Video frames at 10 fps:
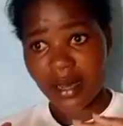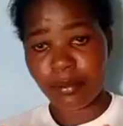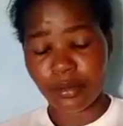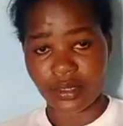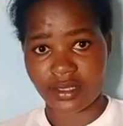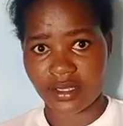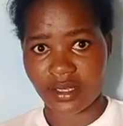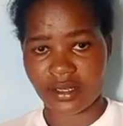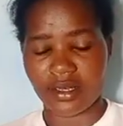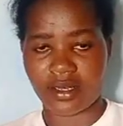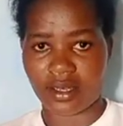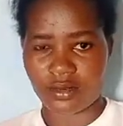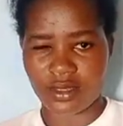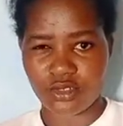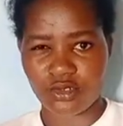up on his head an
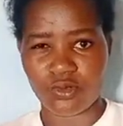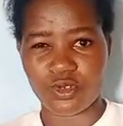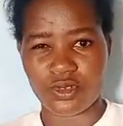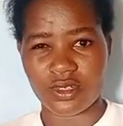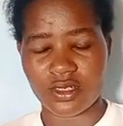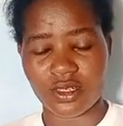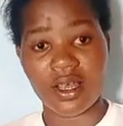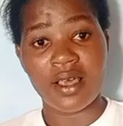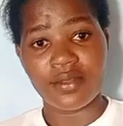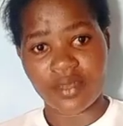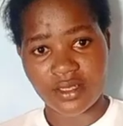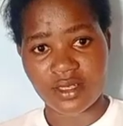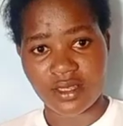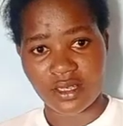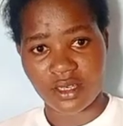accusation which was written, this
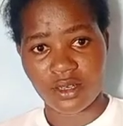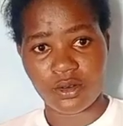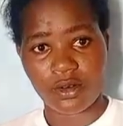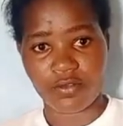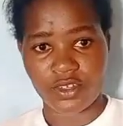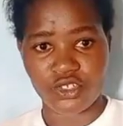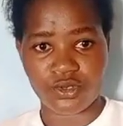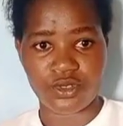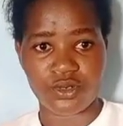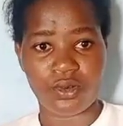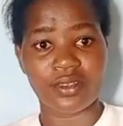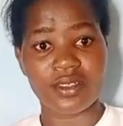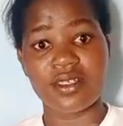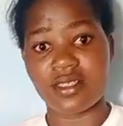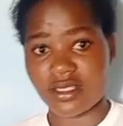is the King of the Jews, or
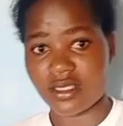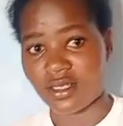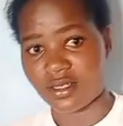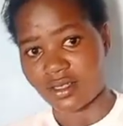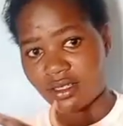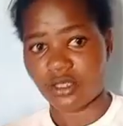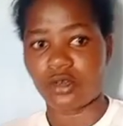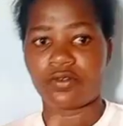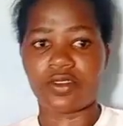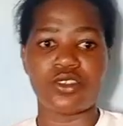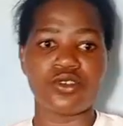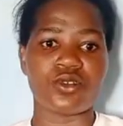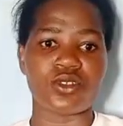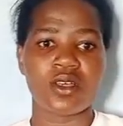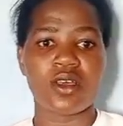this is Jesus, the King of the
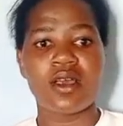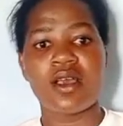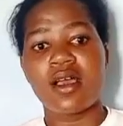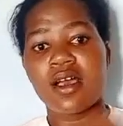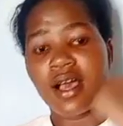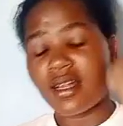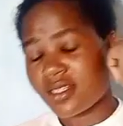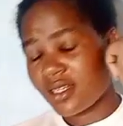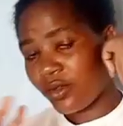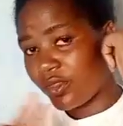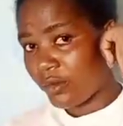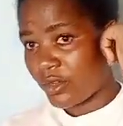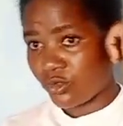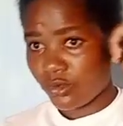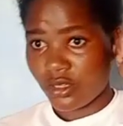Jews. And now there
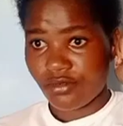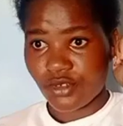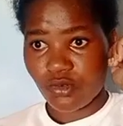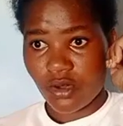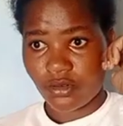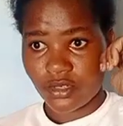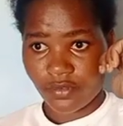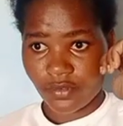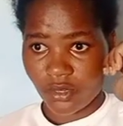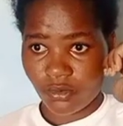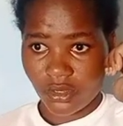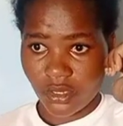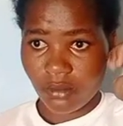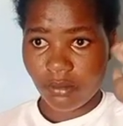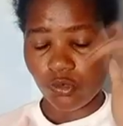were two thieves who were crucified with
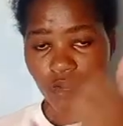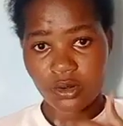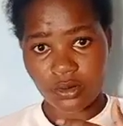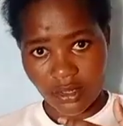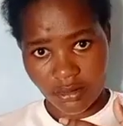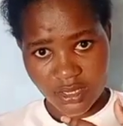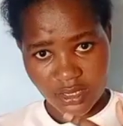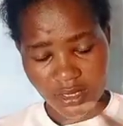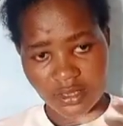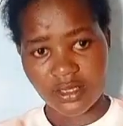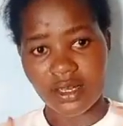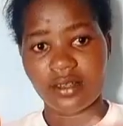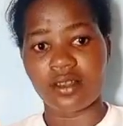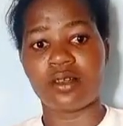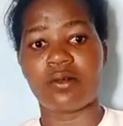him, one on the right hand
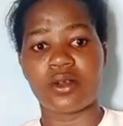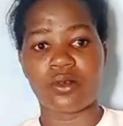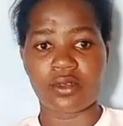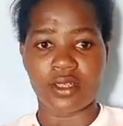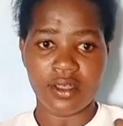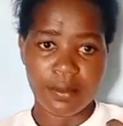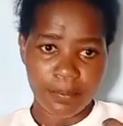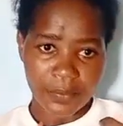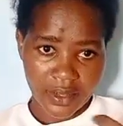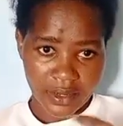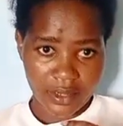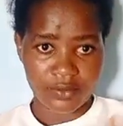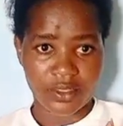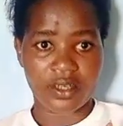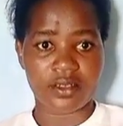and the other one on the
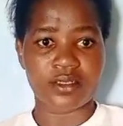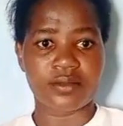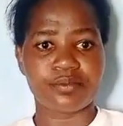left hand.